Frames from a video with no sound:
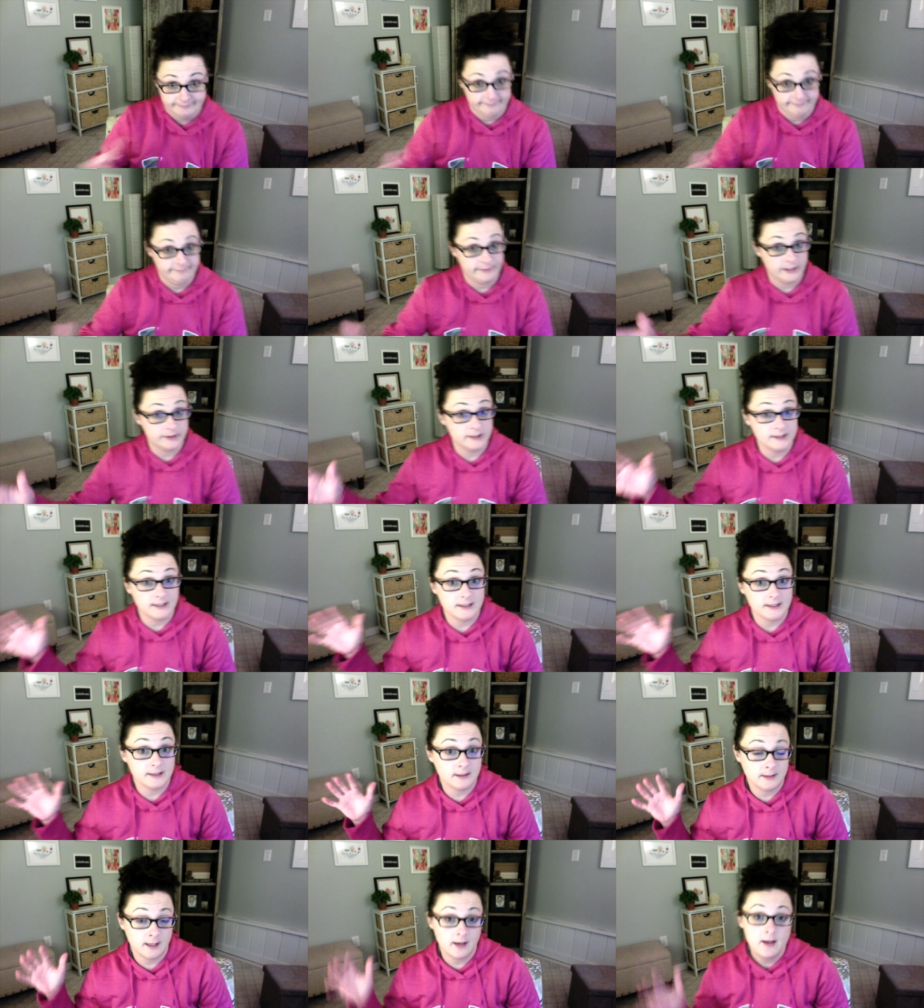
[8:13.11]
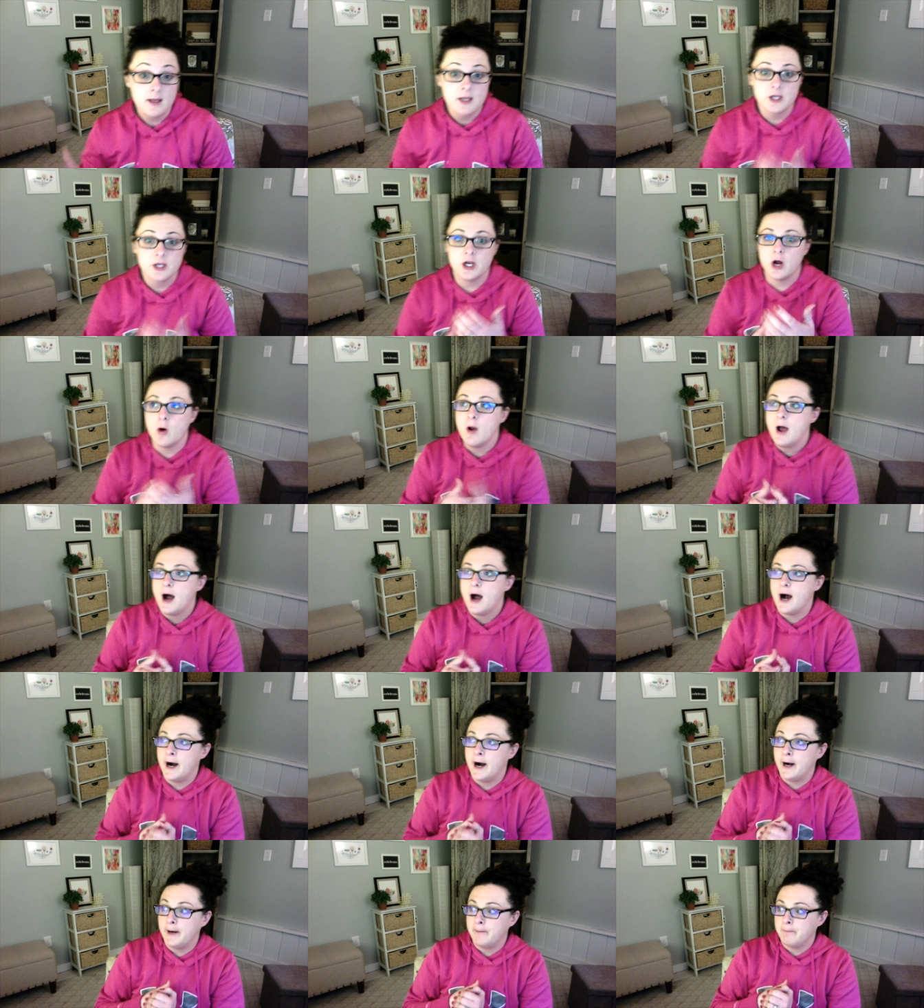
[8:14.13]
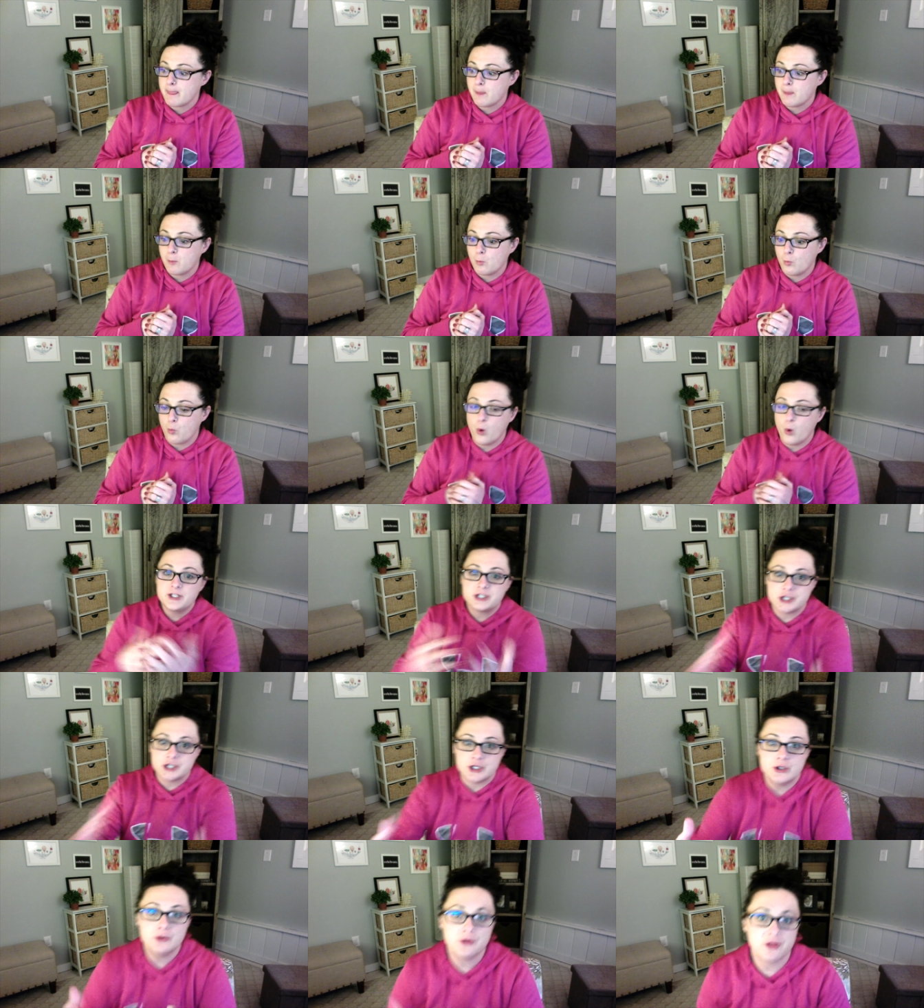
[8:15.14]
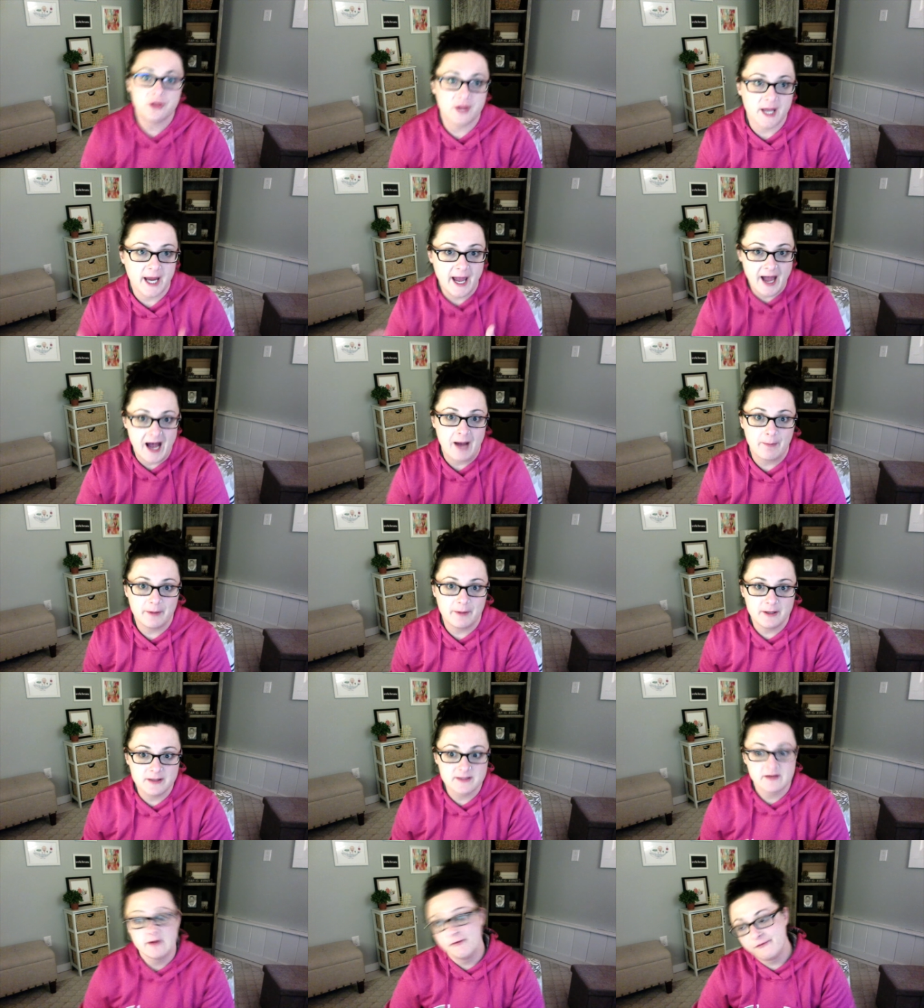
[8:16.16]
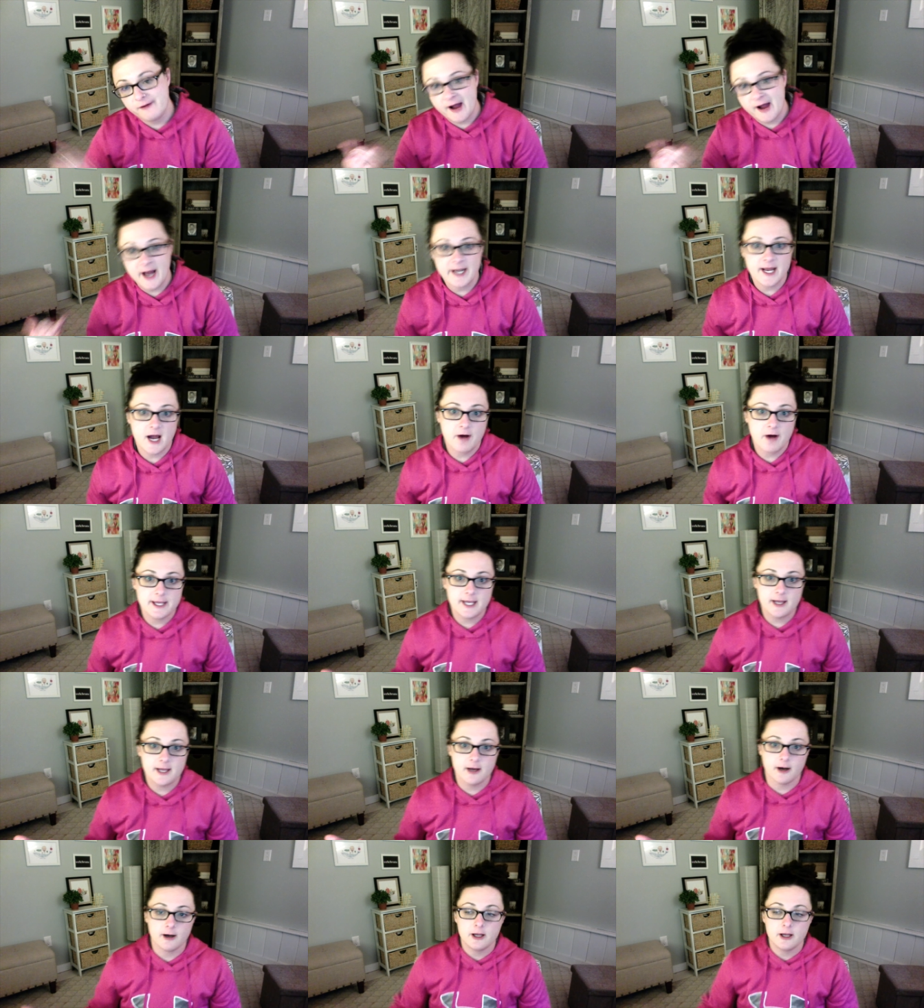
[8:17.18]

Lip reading: Da, da, da, da, da. What do you think happened? Find out here.